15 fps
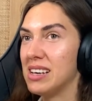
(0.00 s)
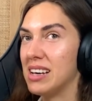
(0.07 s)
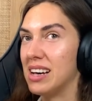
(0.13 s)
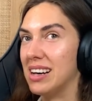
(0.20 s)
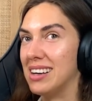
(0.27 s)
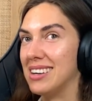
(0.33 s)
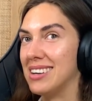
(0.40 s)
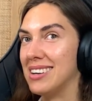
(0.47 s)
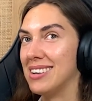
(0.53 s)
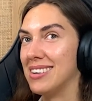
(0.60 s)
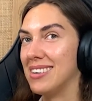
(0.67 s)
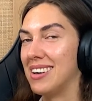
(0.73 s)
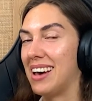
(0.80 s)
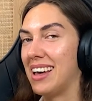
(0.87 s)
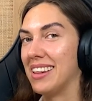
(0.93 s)
Uh,
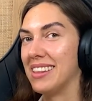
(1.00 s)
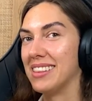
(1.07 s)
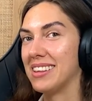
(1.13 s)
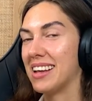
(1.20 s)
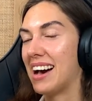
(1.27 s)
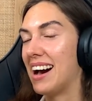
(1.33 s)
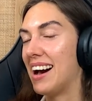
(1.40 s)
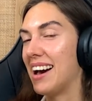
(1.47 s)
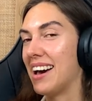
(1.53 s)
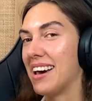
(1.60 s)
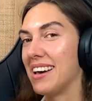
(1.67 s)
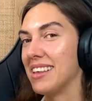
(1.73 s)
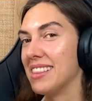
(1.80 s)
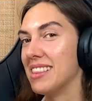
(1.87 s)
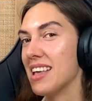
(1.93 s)
and
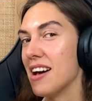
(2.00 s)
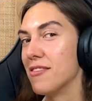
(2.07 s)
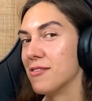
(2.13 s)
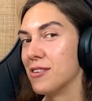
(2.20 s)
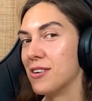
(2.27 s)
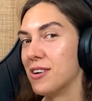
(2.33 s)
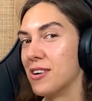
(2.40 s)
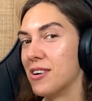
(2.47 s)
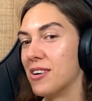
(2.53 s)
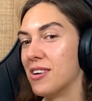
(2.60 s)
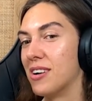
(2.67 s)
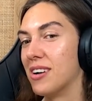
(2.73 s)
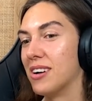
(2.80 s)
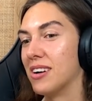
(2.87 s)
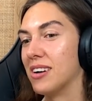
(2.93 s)
I never